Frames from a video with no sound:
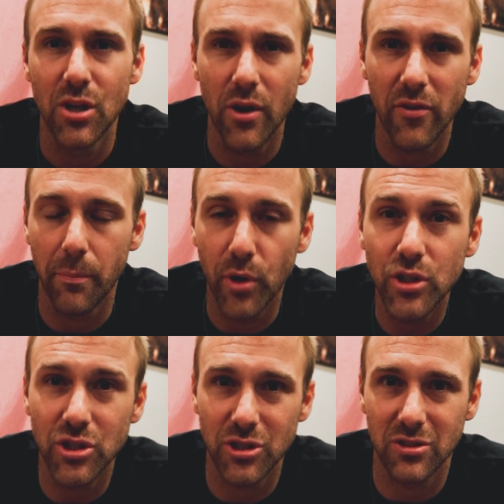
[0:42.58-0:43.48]
You haven't
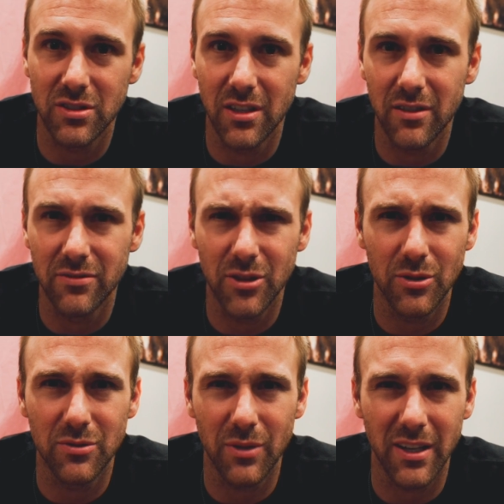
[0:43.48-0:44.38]
pushed yourself. So
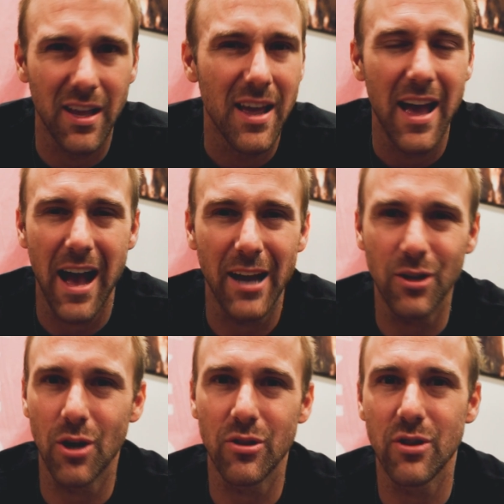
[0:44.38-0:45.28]
it's like, how do
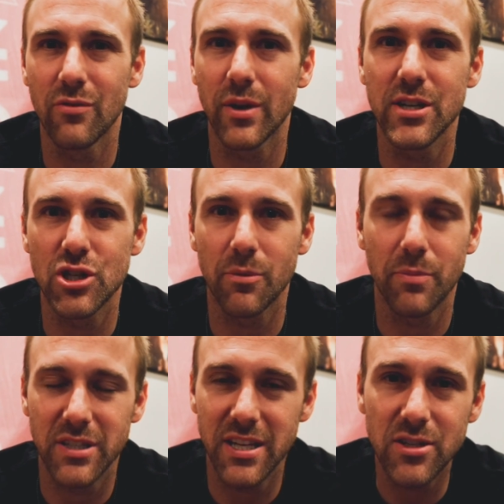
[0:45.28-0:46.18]
you know that you've reached your
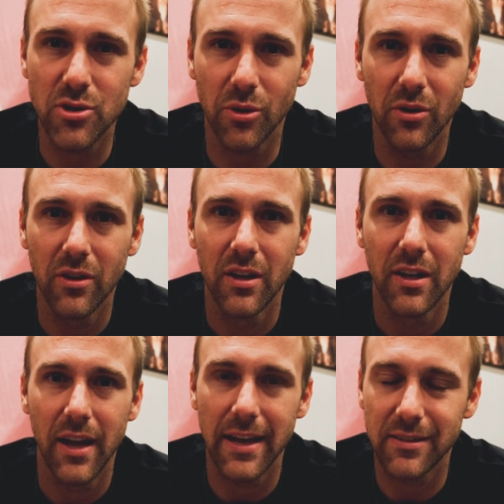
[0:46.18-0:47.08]
potential
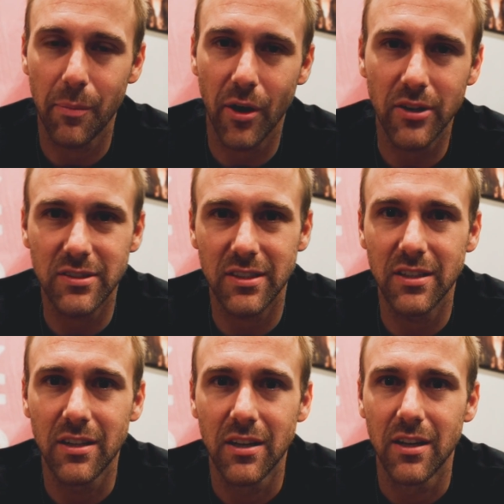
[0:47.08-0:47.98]
as a
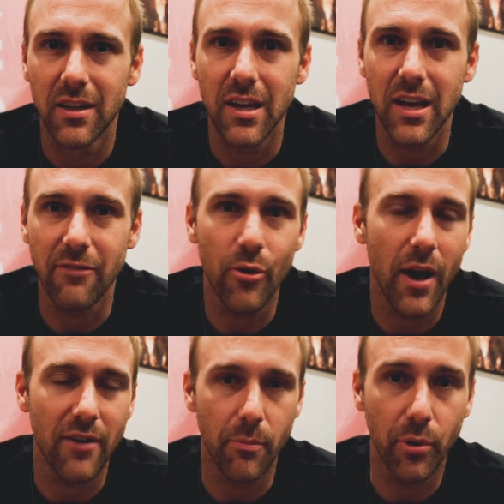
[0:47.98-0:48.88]
person if you
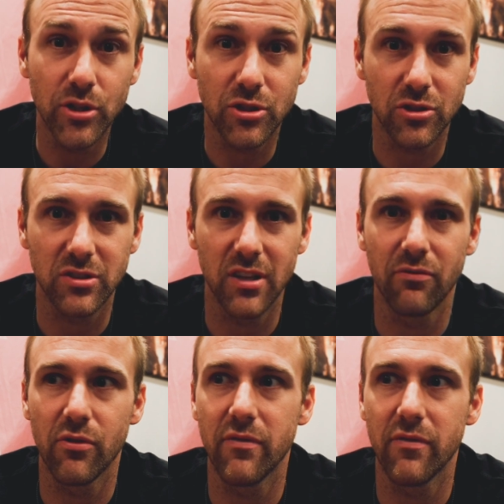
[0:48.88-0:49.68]
haven't pushed yourself?